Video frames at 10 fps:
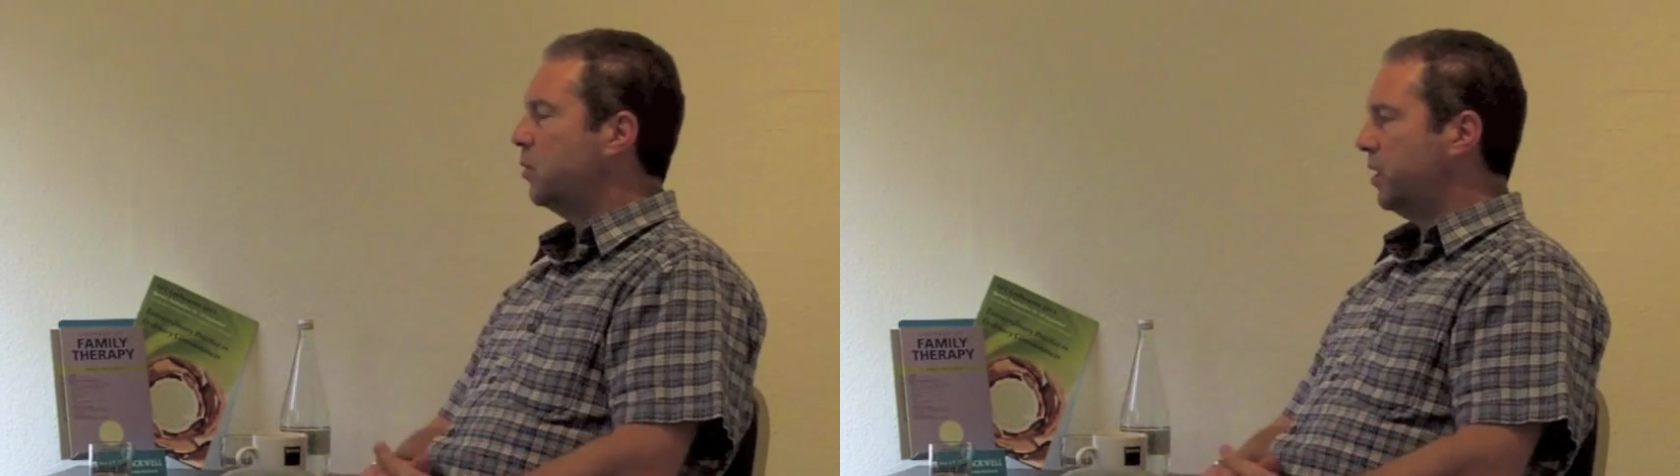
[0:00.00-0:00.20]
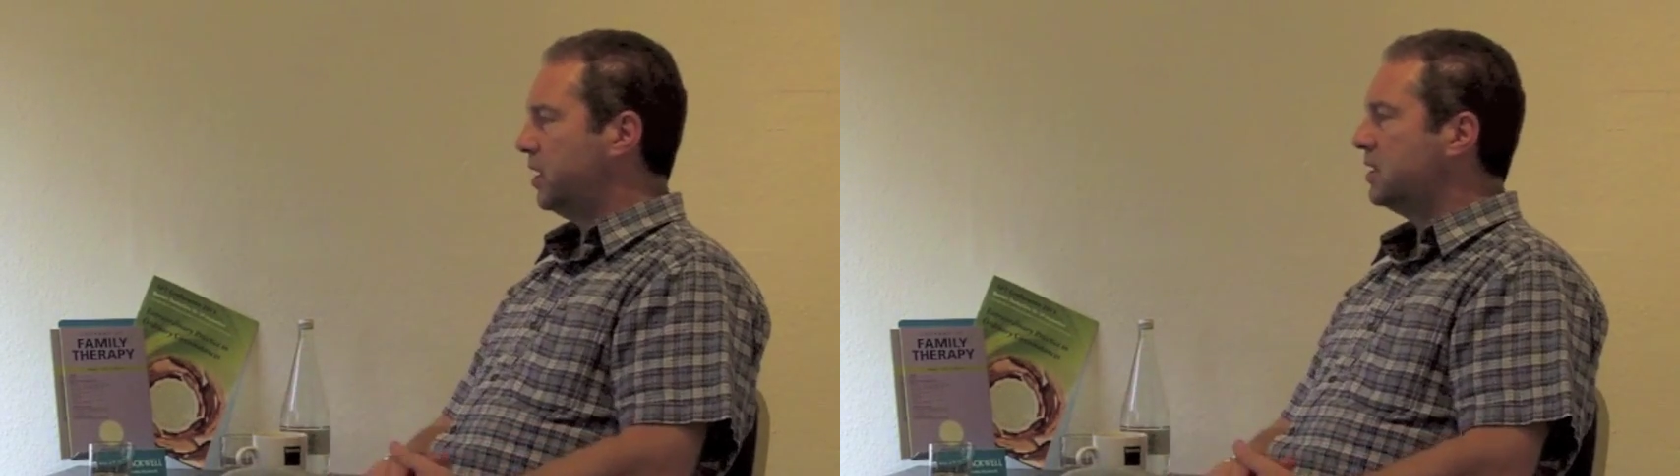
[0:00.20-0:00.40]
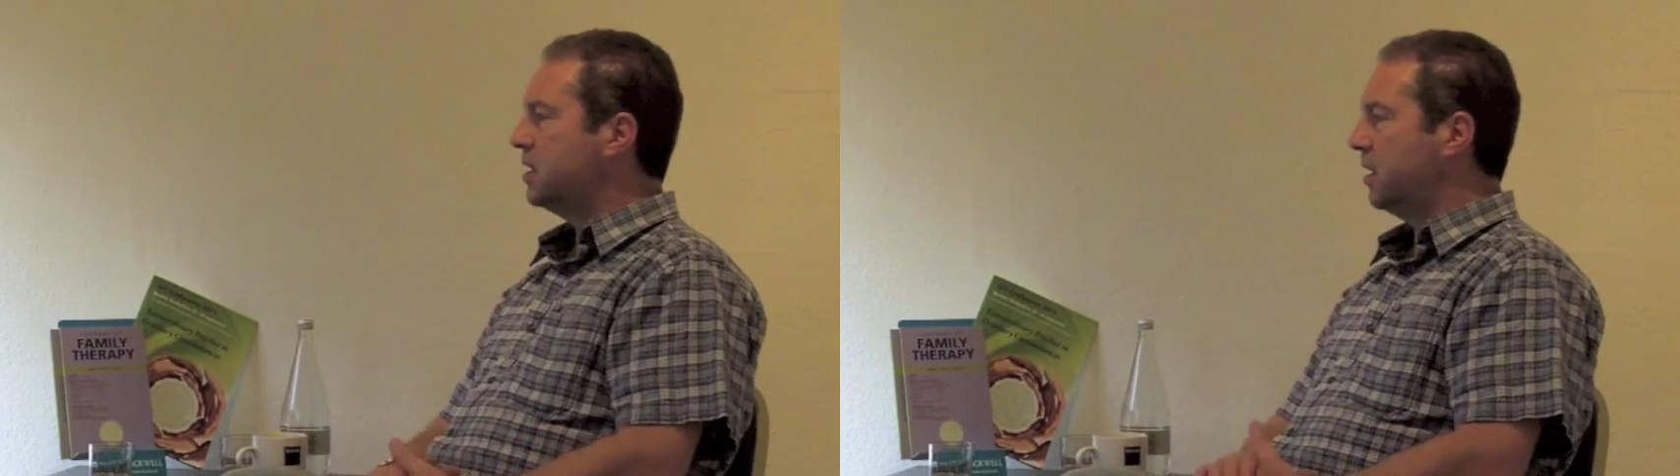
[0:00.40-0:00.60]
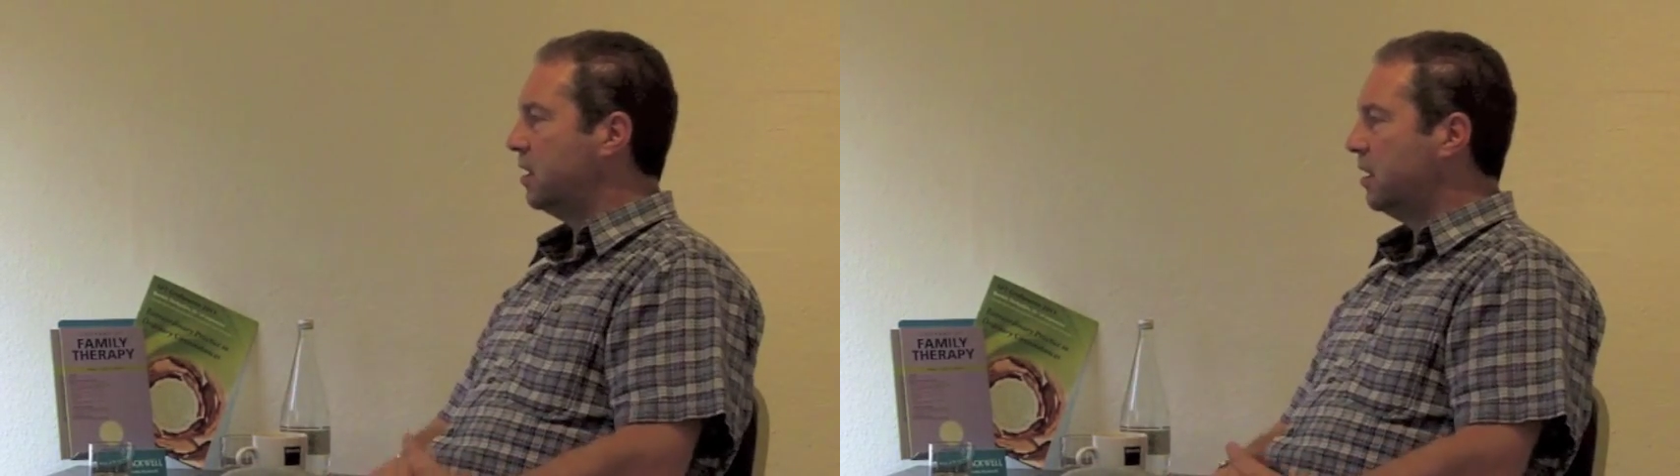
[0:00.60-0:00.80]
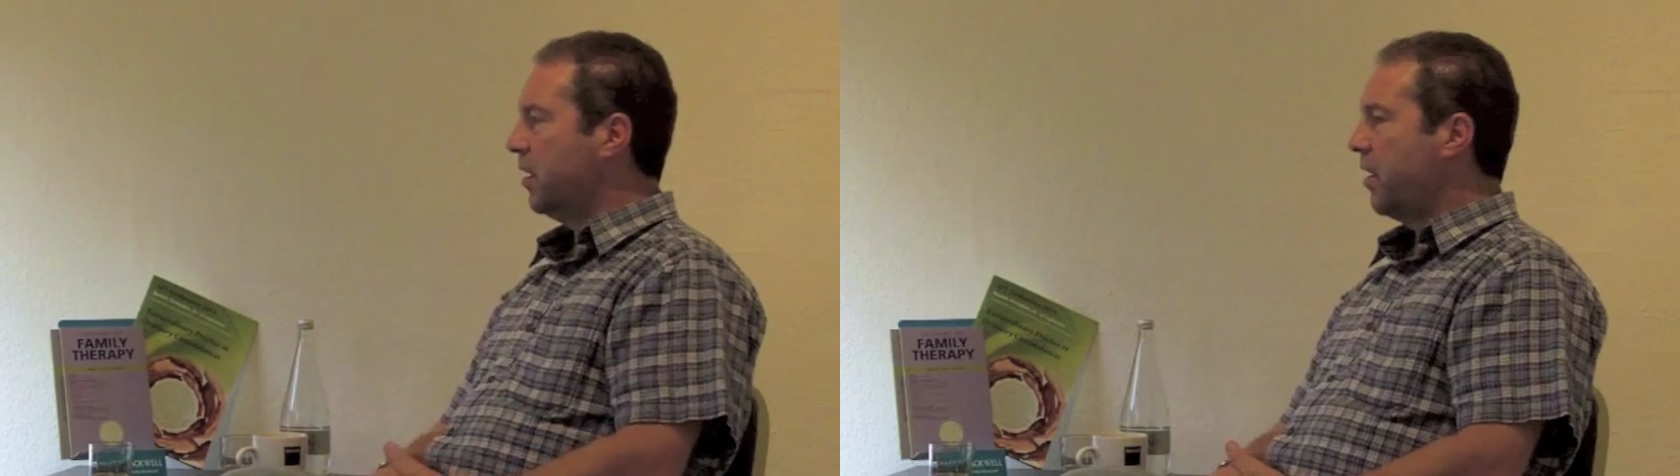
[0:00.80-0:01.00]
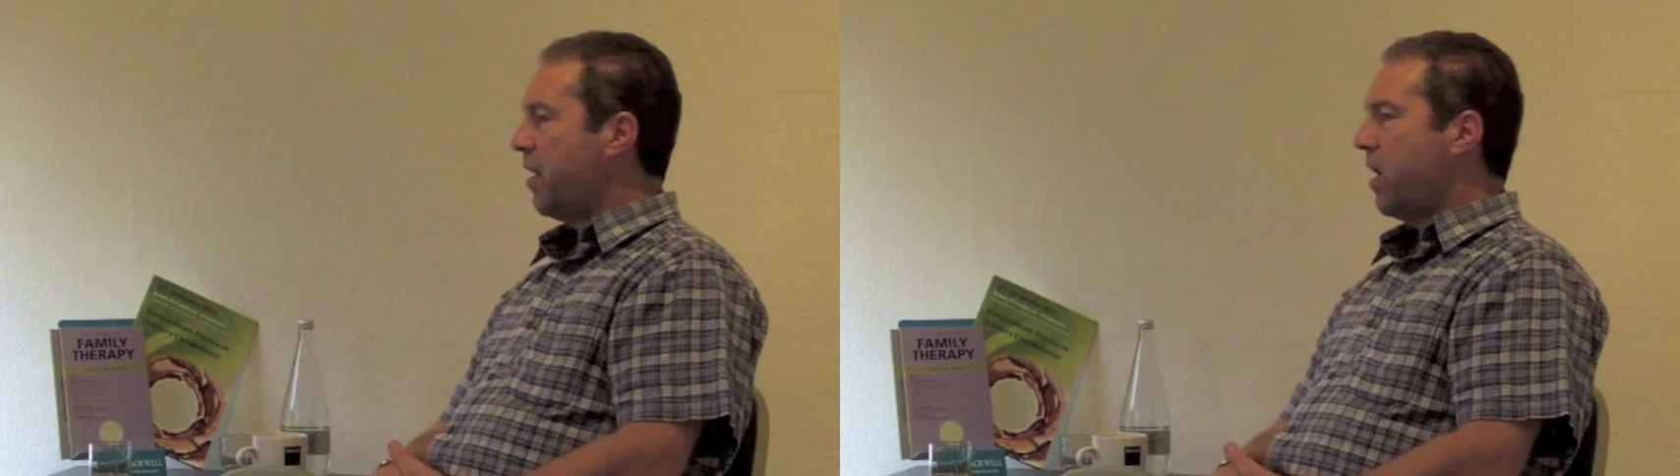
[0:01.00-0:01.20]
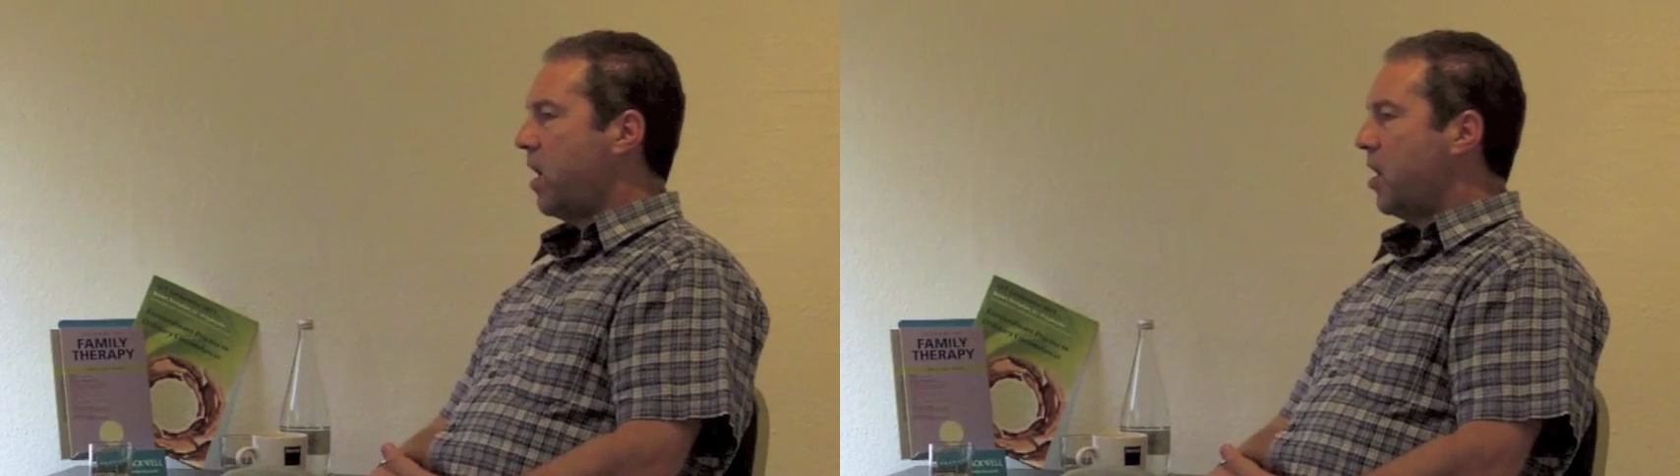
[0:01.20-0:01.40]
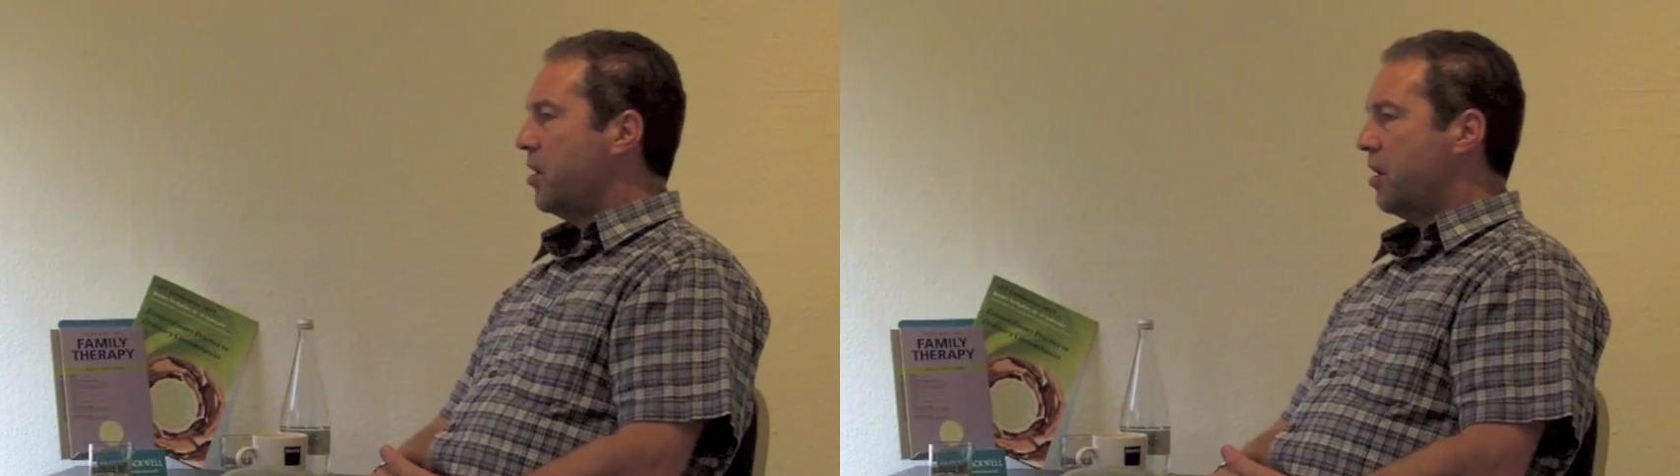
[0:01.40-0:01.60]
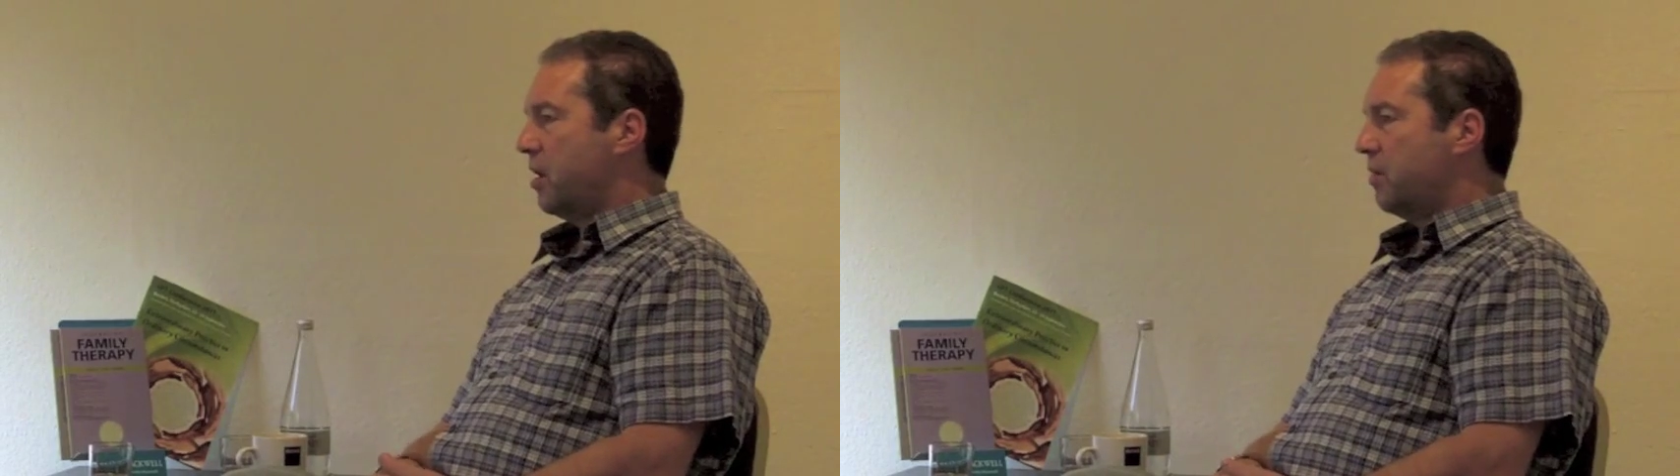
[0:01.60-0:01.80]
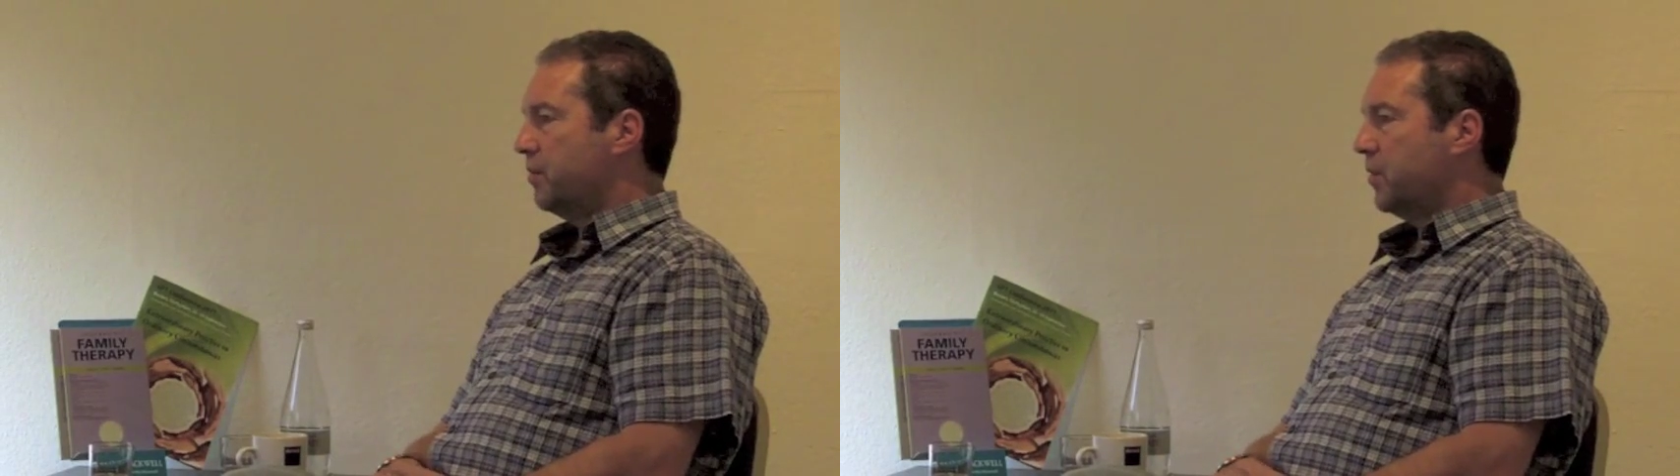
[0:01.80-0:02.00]
but we can still,
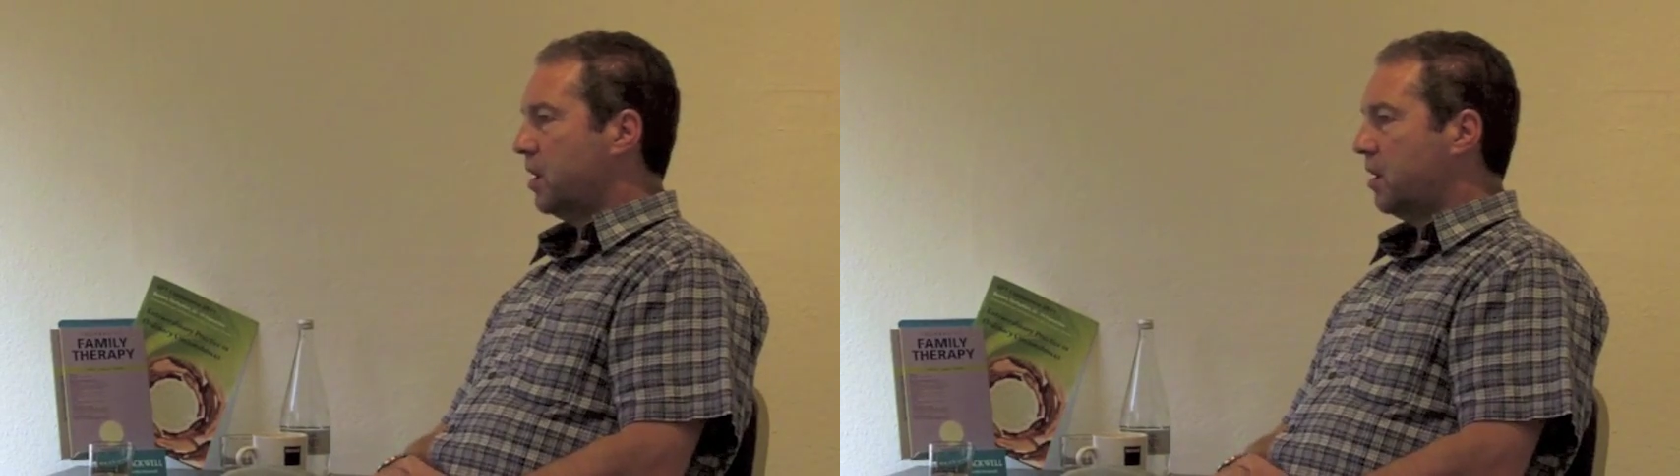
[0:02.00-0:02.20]
you know,